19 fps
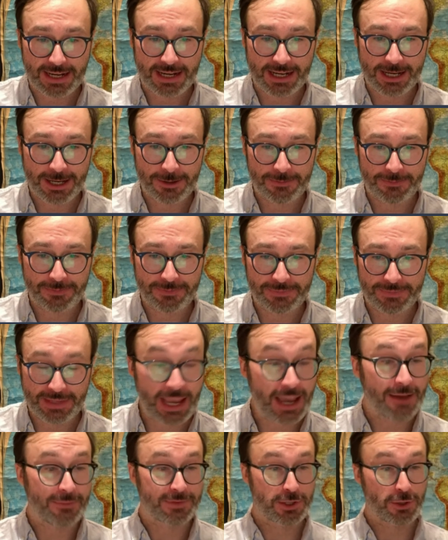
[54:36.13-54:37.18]

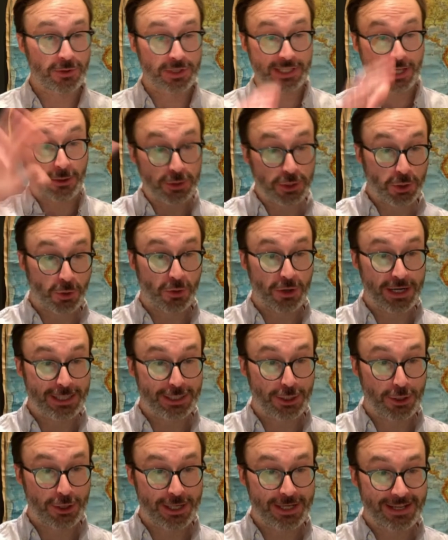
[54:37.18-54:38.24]
Yeah. So the South Shore is
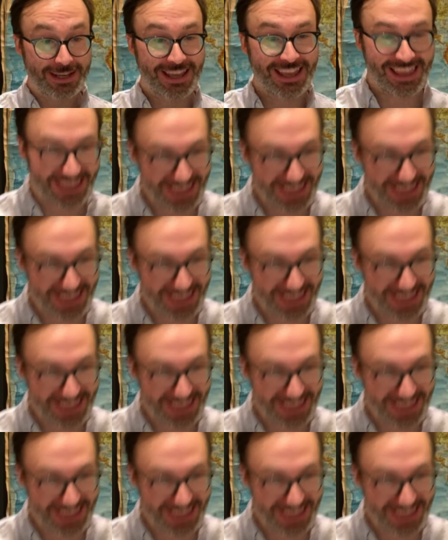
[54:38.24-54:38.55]
good.